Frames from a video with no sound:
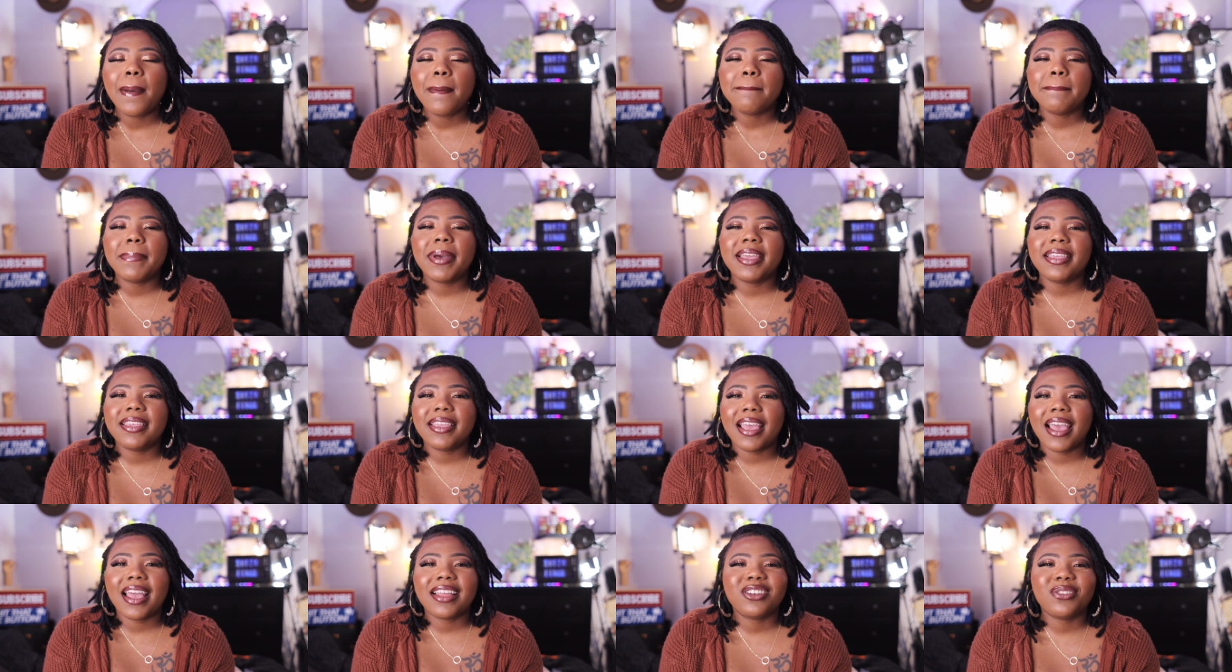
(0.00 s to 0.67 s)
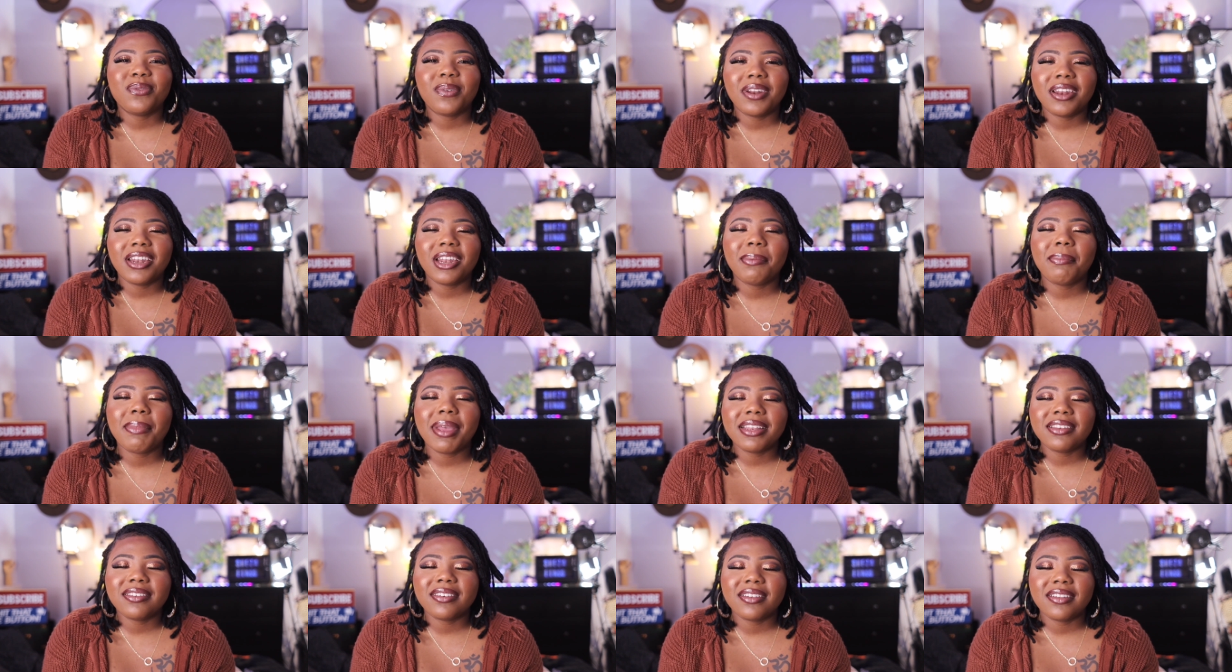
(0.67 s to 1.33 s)
But yeah, I just wanted to
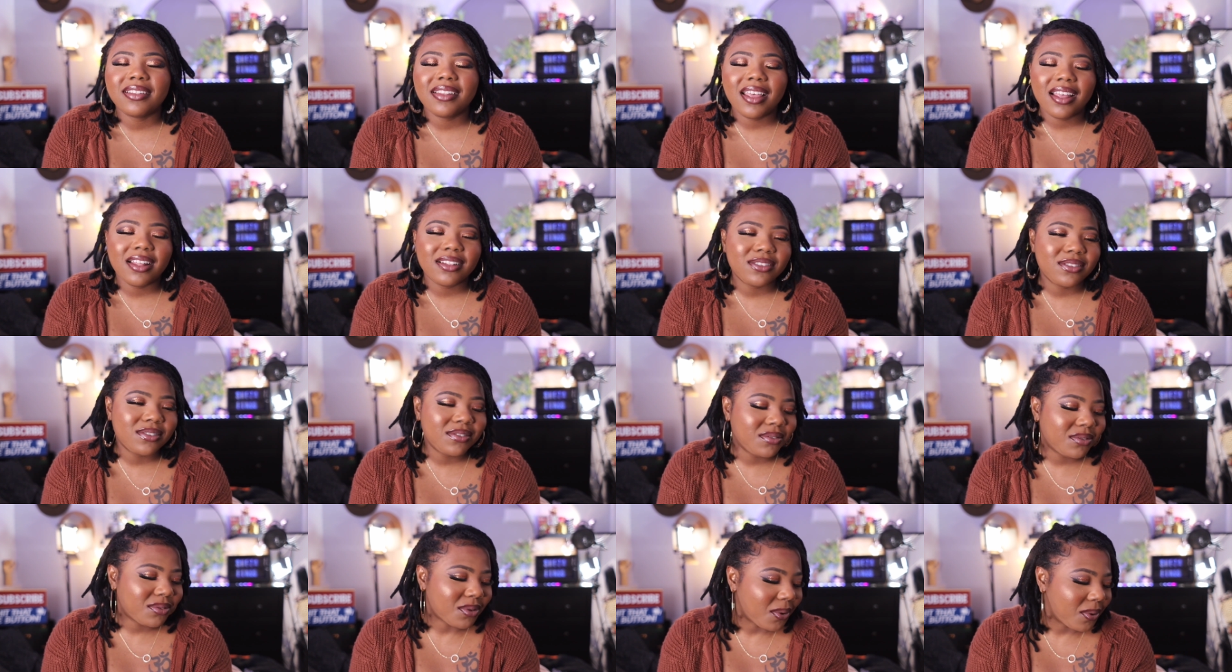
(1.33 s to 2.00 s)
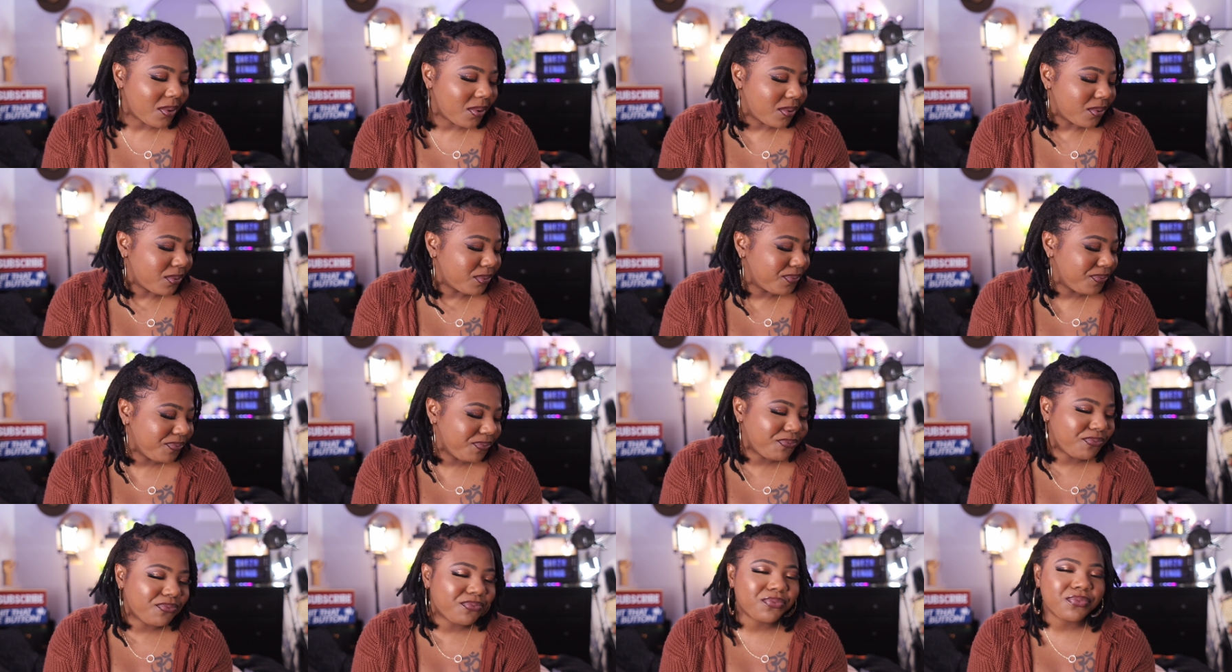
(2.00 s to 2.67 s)
mention that. So
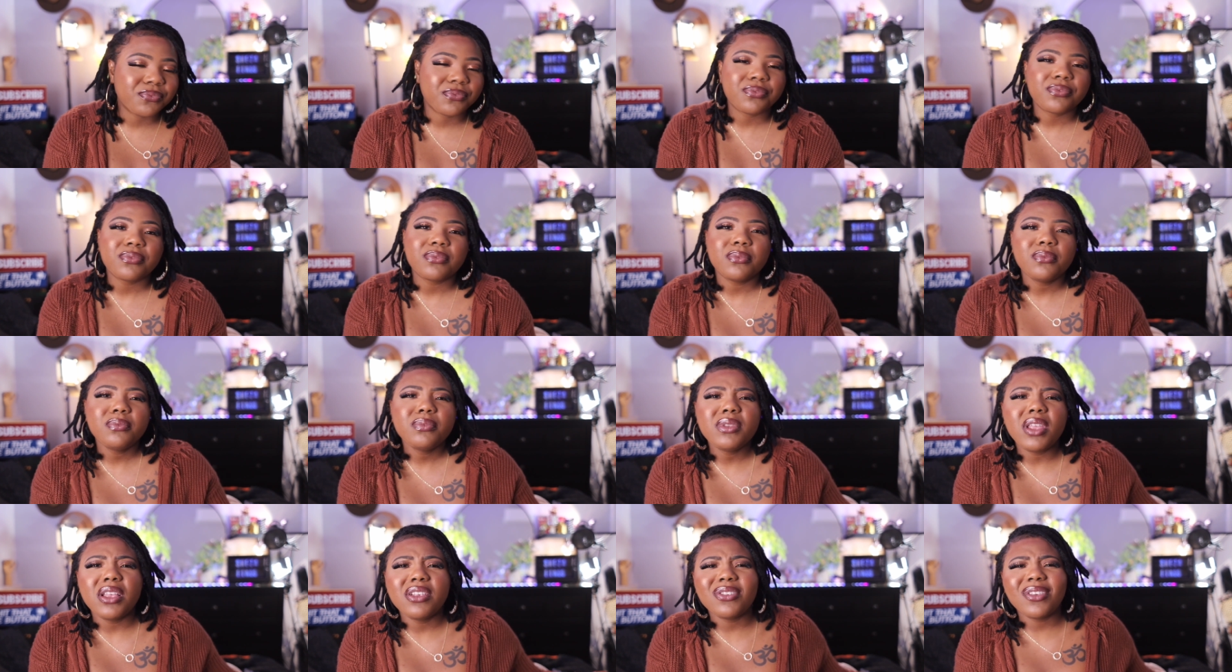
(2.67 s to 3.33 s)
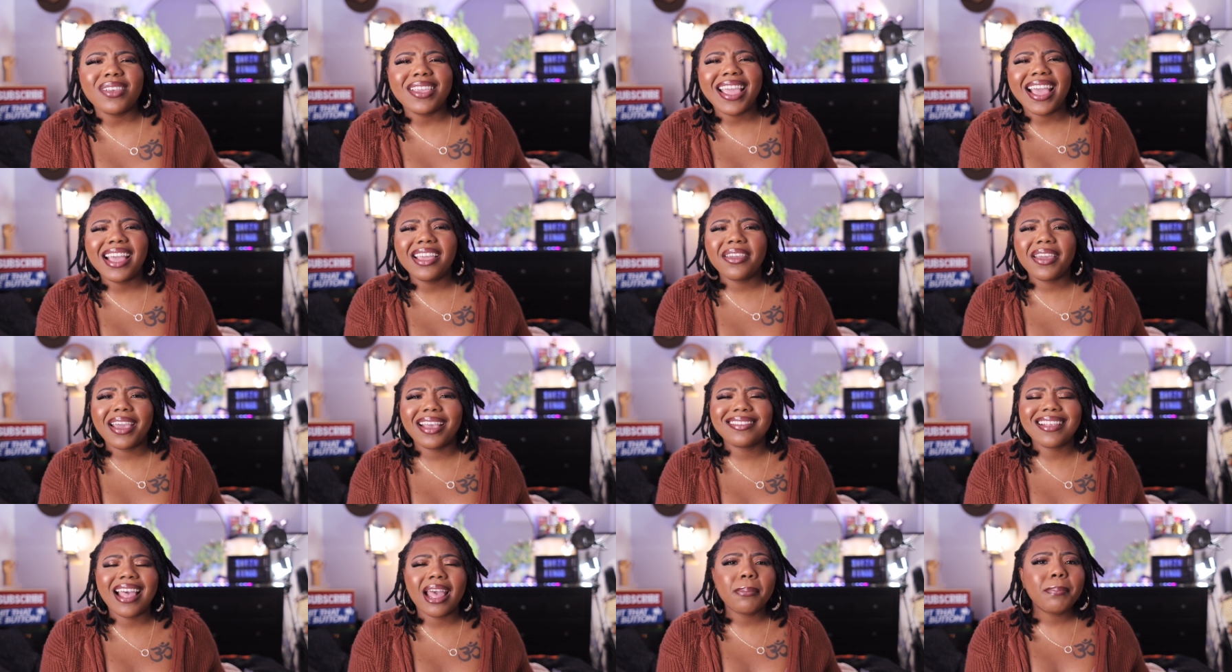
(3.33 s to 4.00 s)
yeah, you
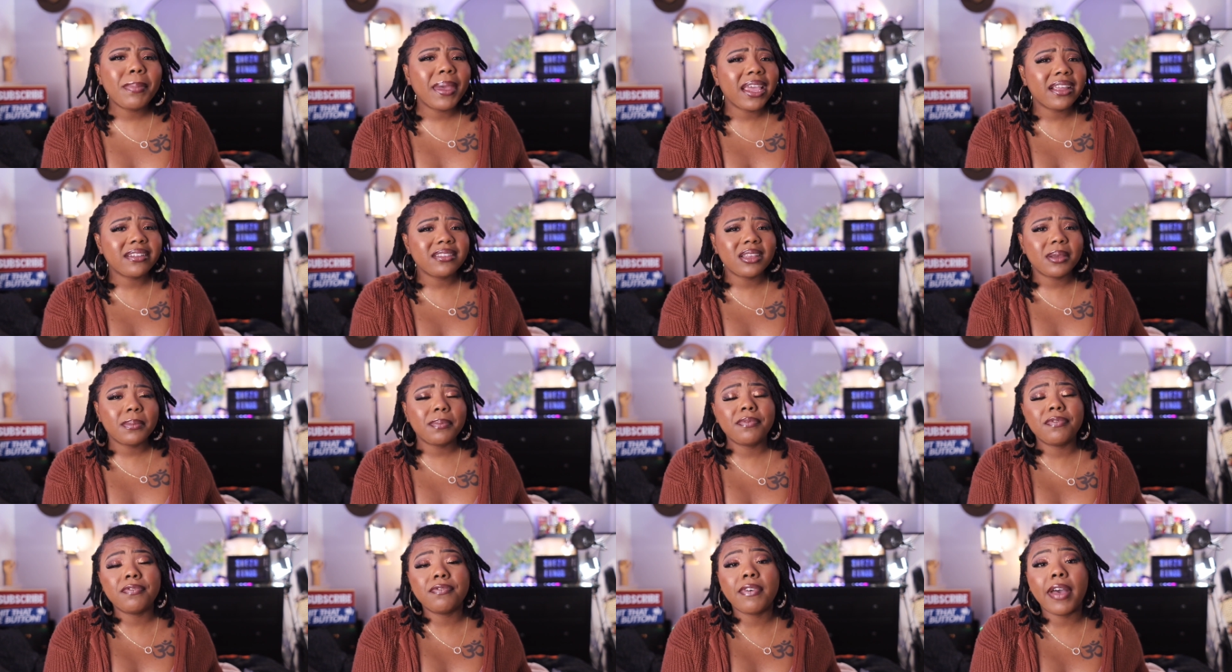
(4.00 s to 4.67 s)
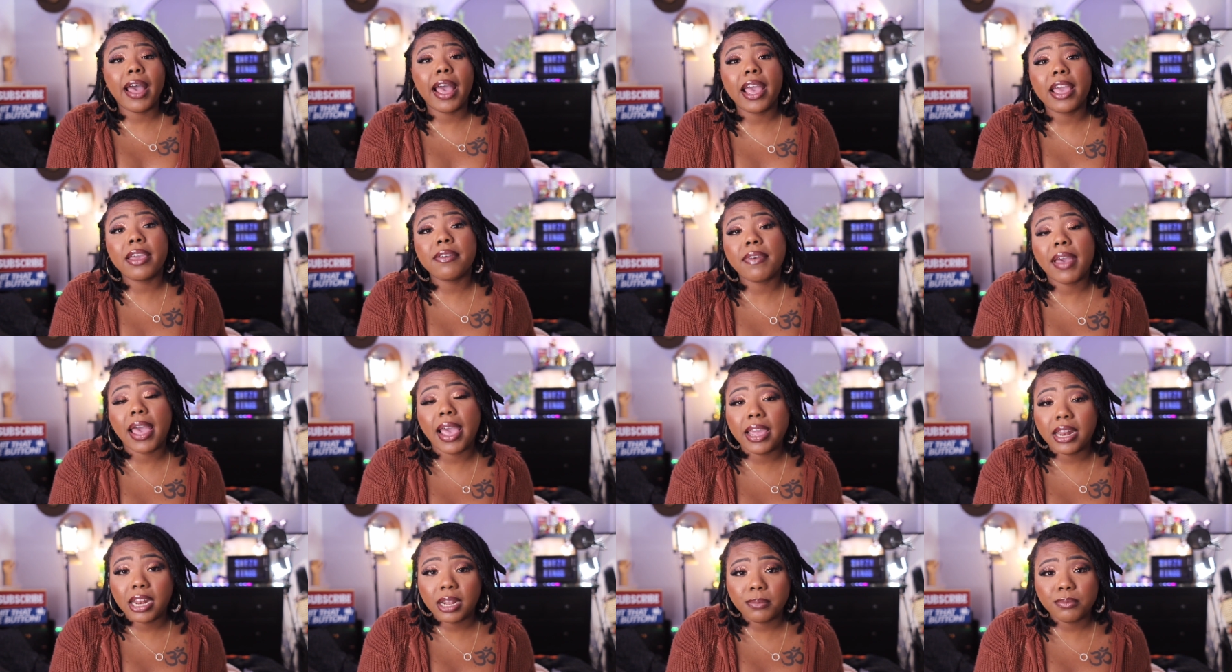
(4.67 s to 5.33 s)
guys, I picked up 5
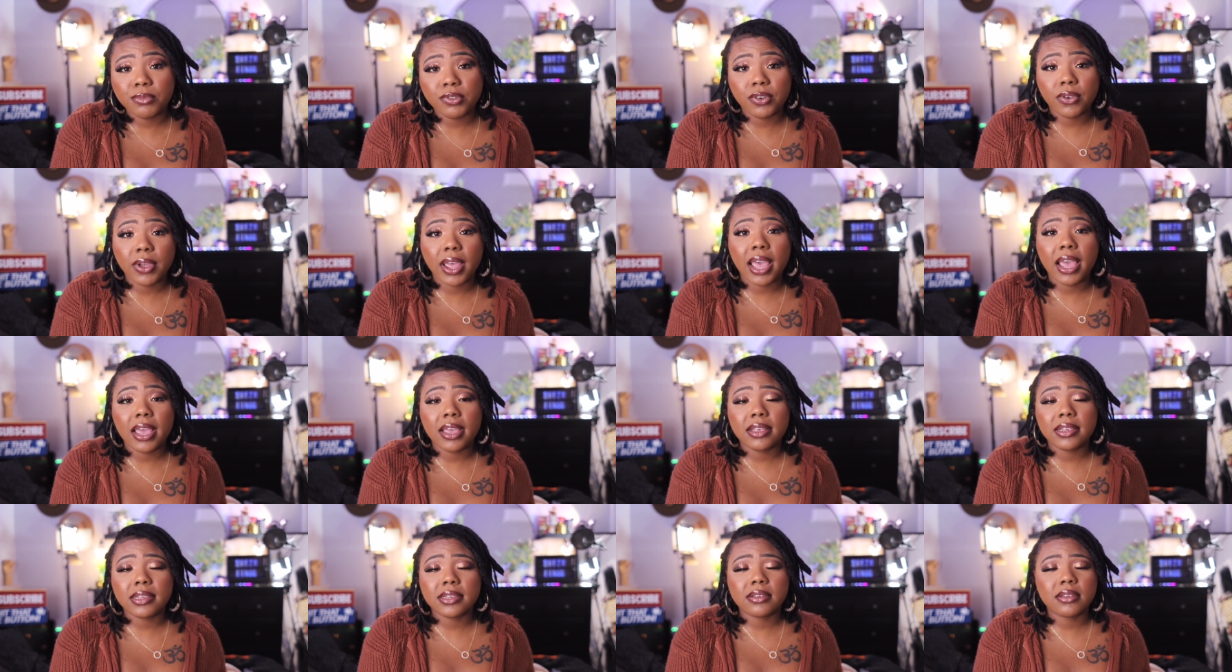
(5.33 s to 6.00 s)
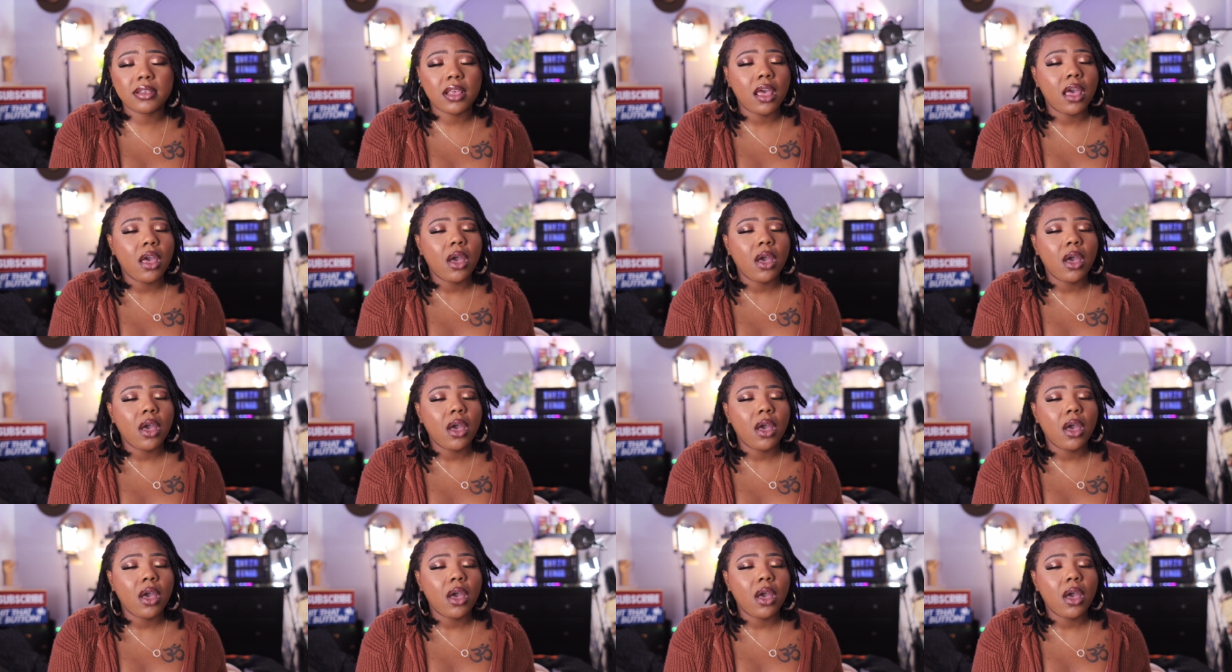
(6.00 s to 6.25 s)
items, you guys.